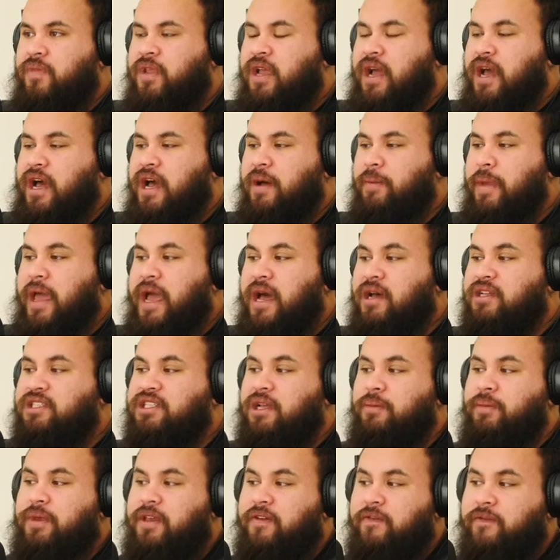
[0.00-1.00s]
how
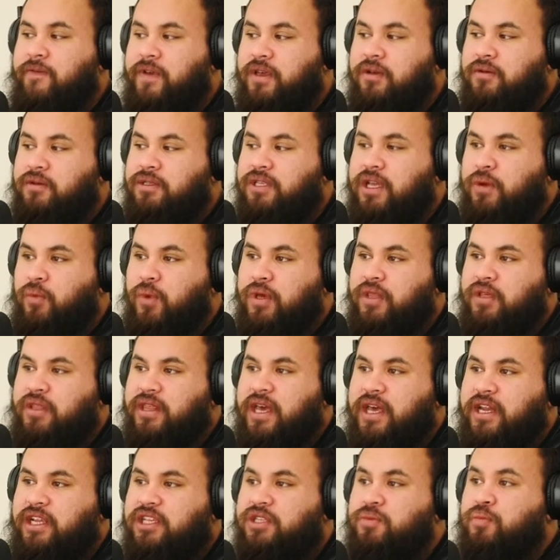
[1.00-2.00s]
something feels and whether
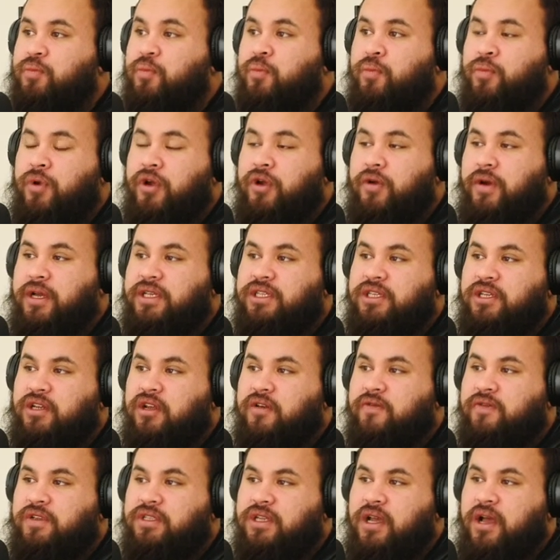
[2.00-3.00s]
that is progressing
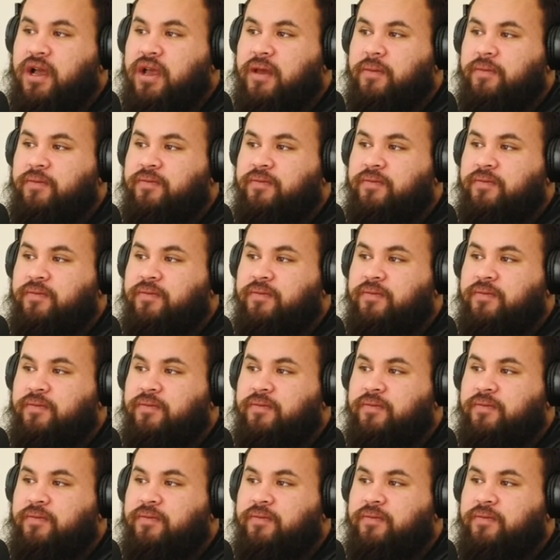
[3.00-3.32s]
over time.